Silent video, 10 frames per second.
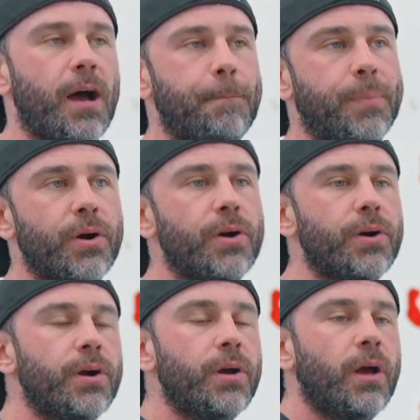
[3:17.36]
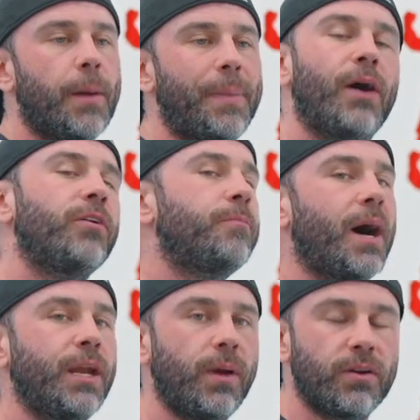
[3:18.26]
per a pound of
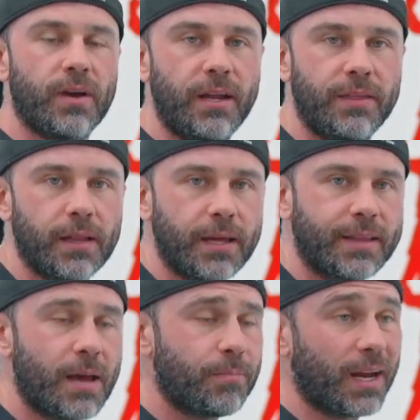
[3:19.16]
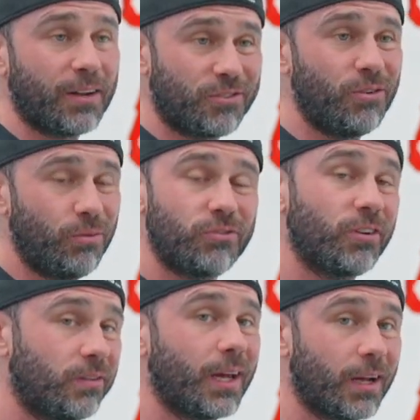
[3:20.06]
body weight or anything like that, but I do
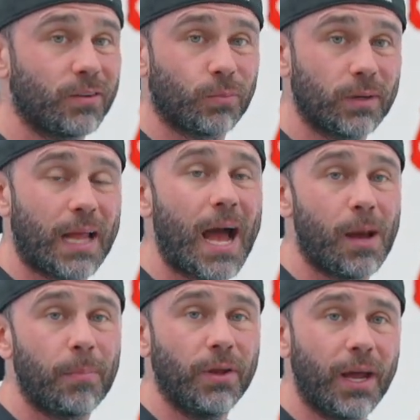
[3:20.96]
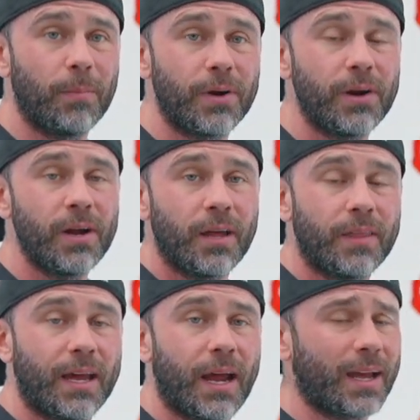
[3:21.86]
just think it's a reliable number
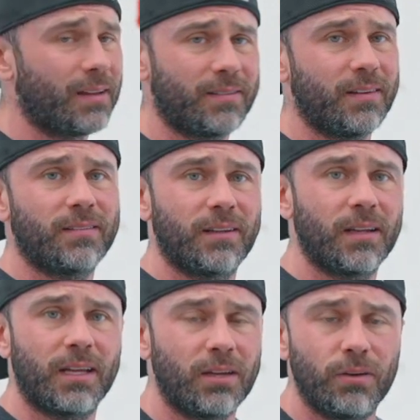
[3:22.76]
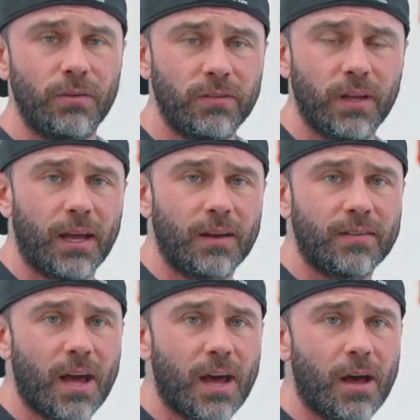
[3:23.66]
that I consistently use, and
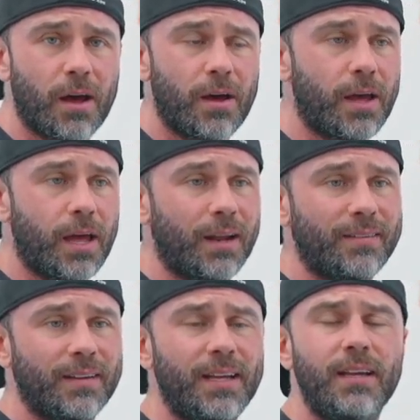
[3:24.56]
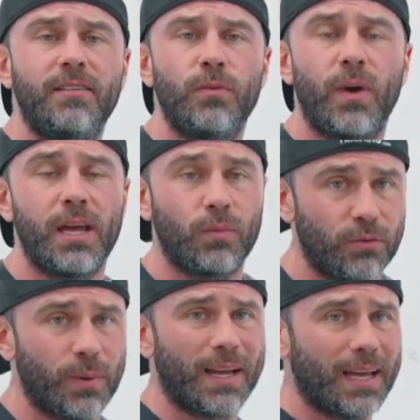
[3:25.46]
it's an easy way in
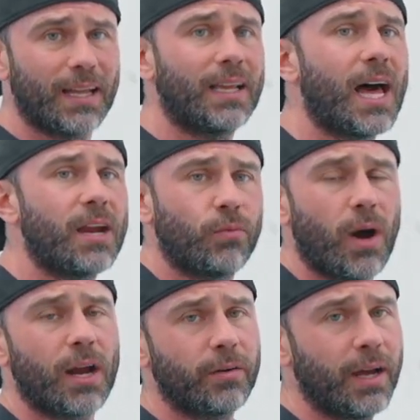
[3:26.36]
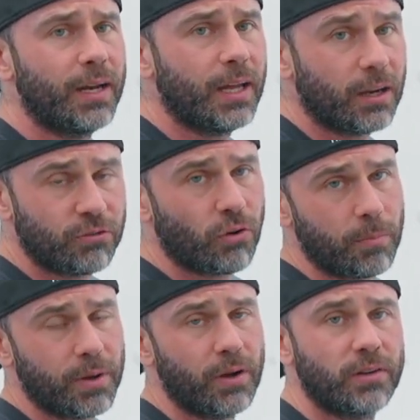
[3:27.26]
which we can get a lot of water in a
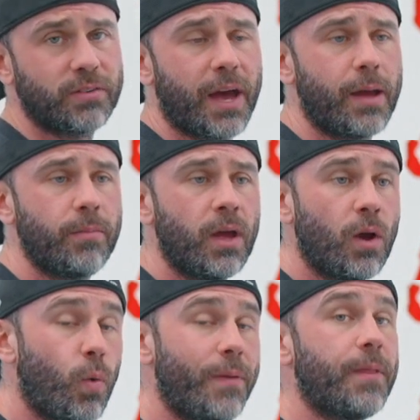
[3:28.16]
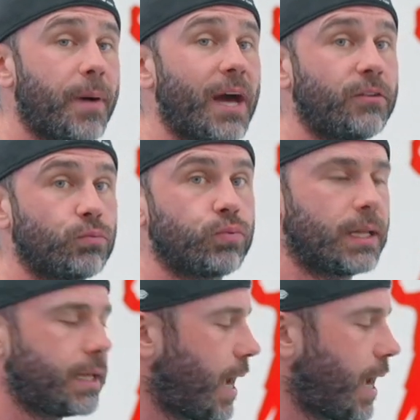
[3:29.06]
short period of time when the body's really